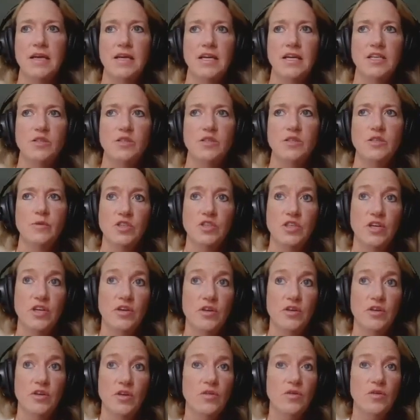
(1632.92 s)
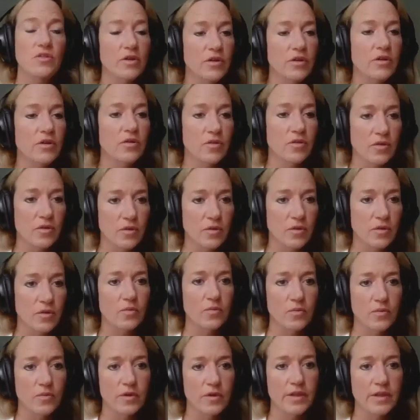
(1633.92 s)
especially our youth are
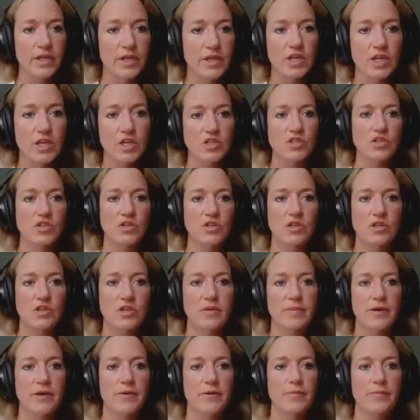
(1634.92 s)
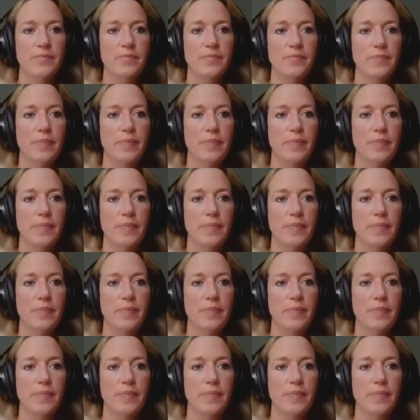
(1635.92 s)
really concerned about,